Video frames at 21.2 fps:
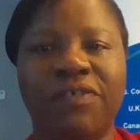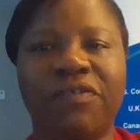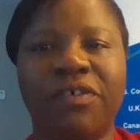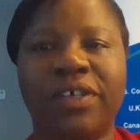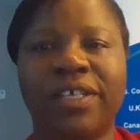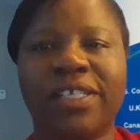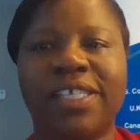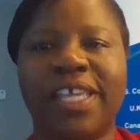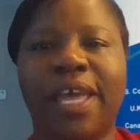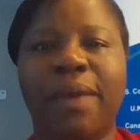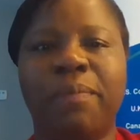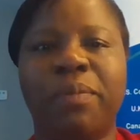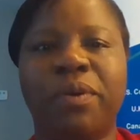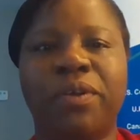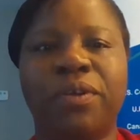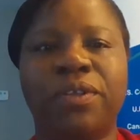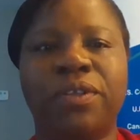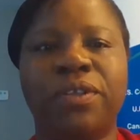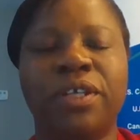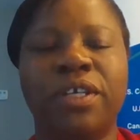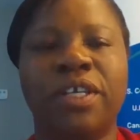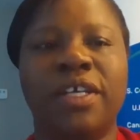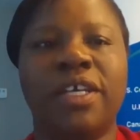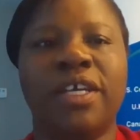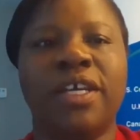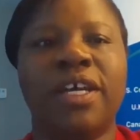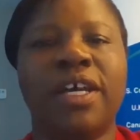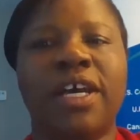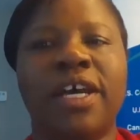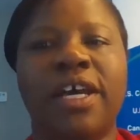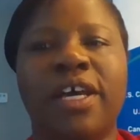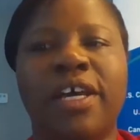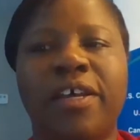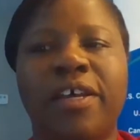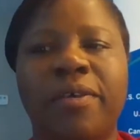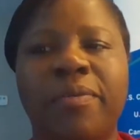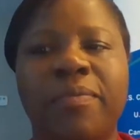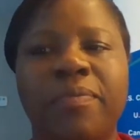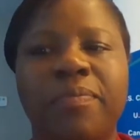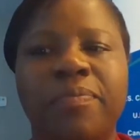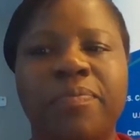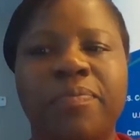For example,
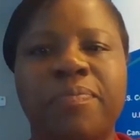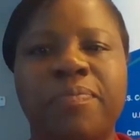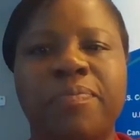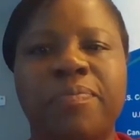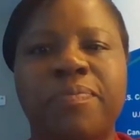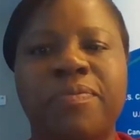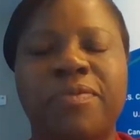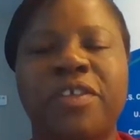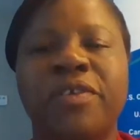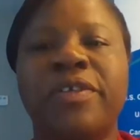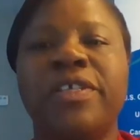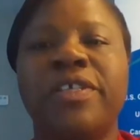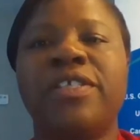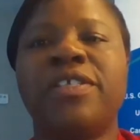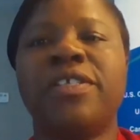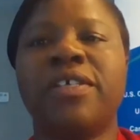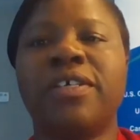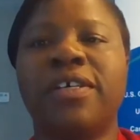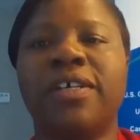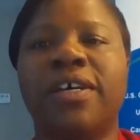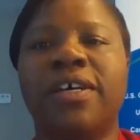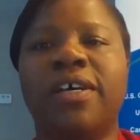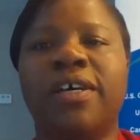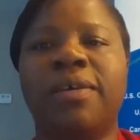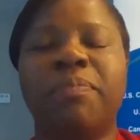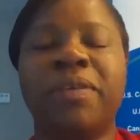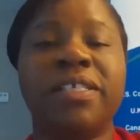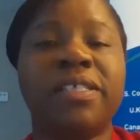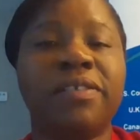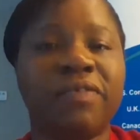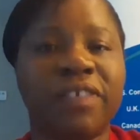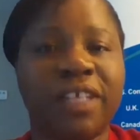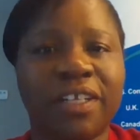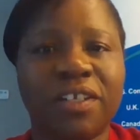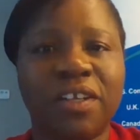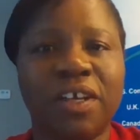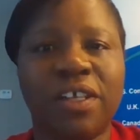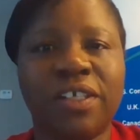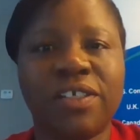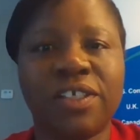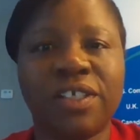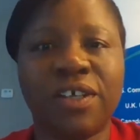there is a piece of
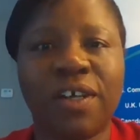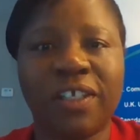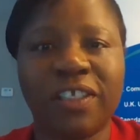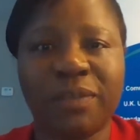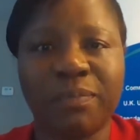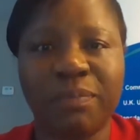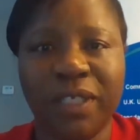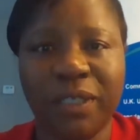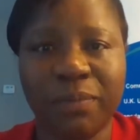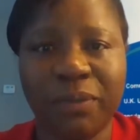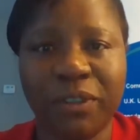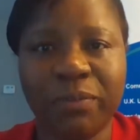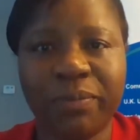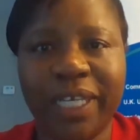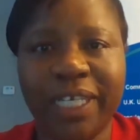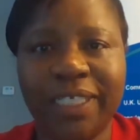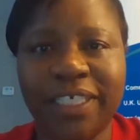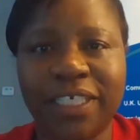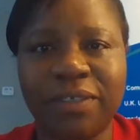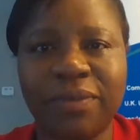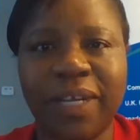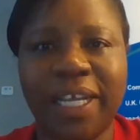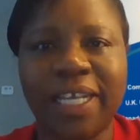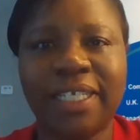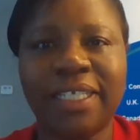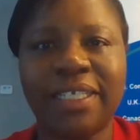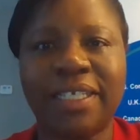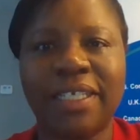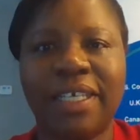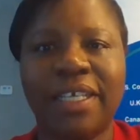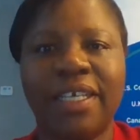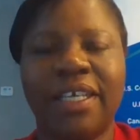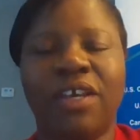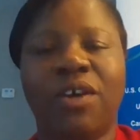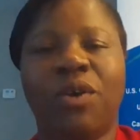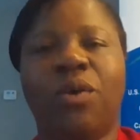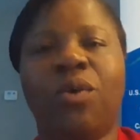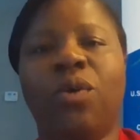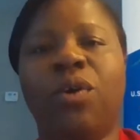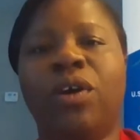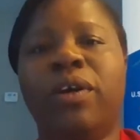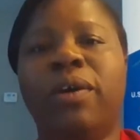technology called the Big Blue Button, right?
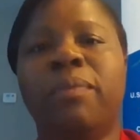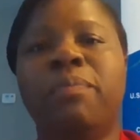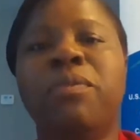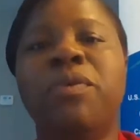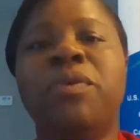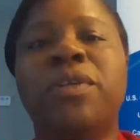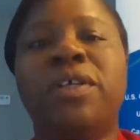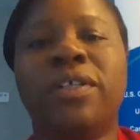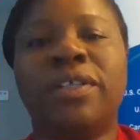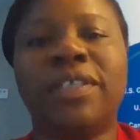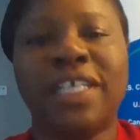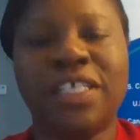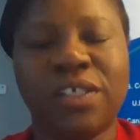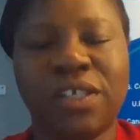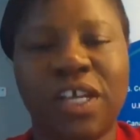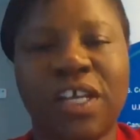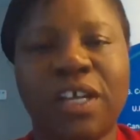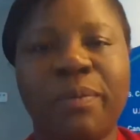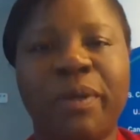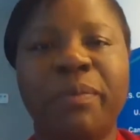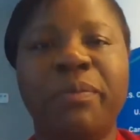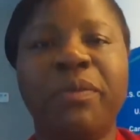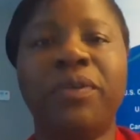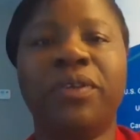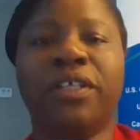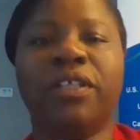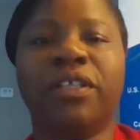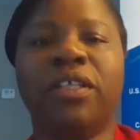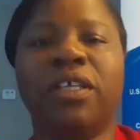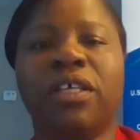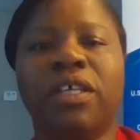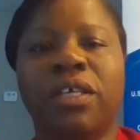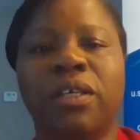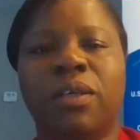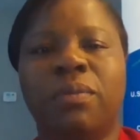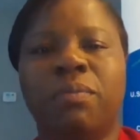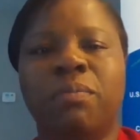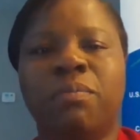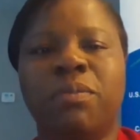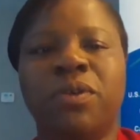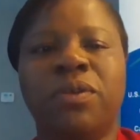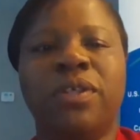Or Moodle. Let's talk about Moodle.
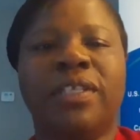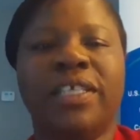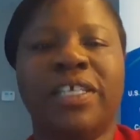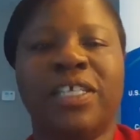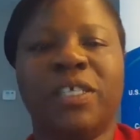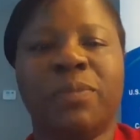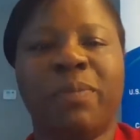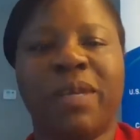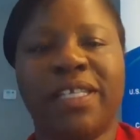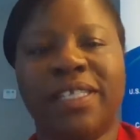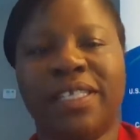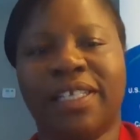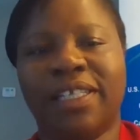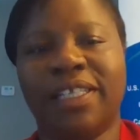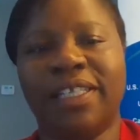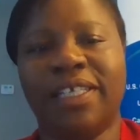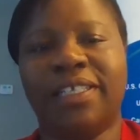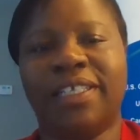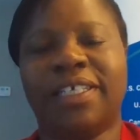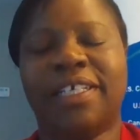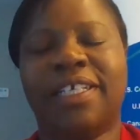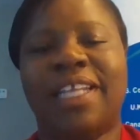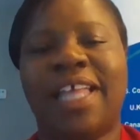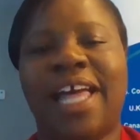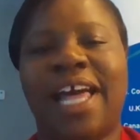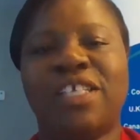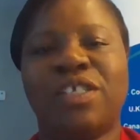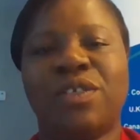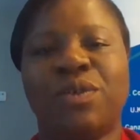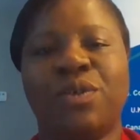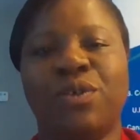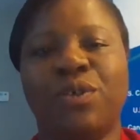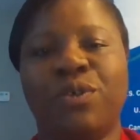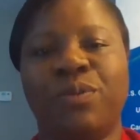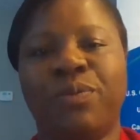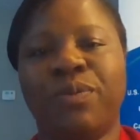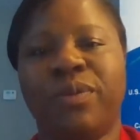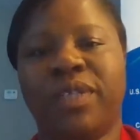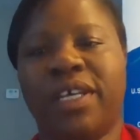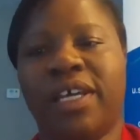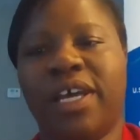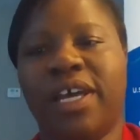Moodle is basically the
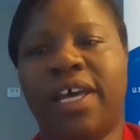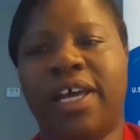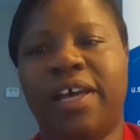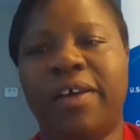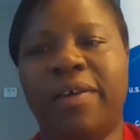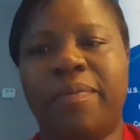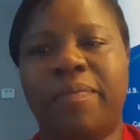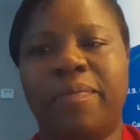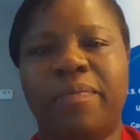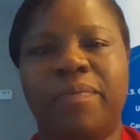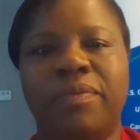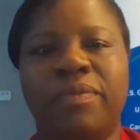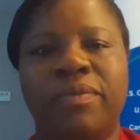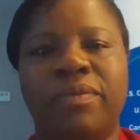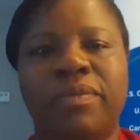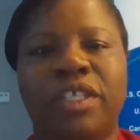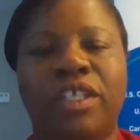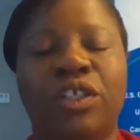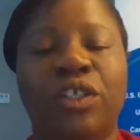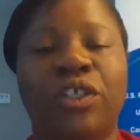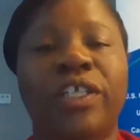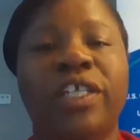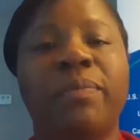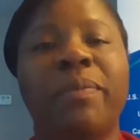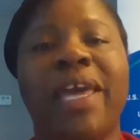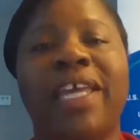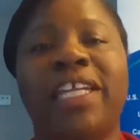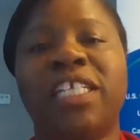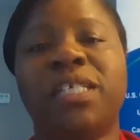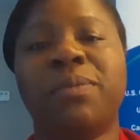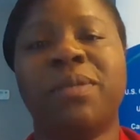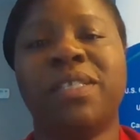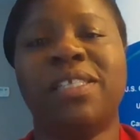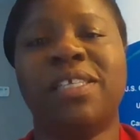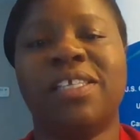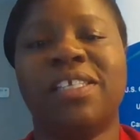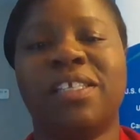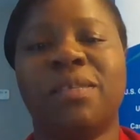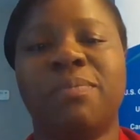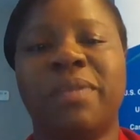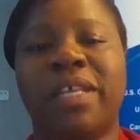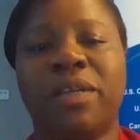classroom, the learning management
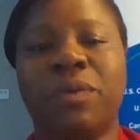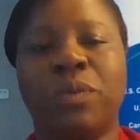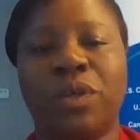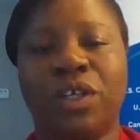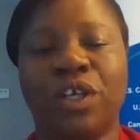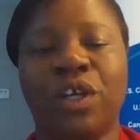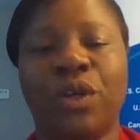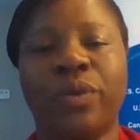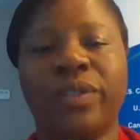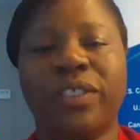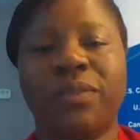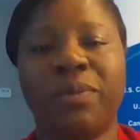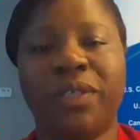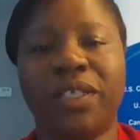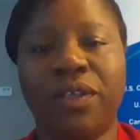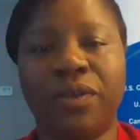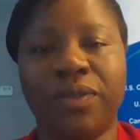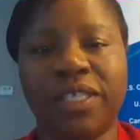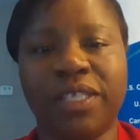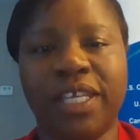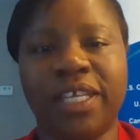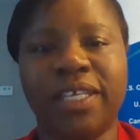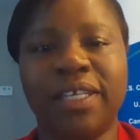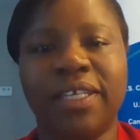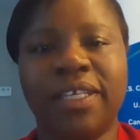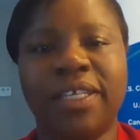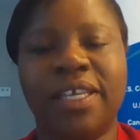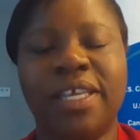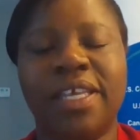system that we're going to be using.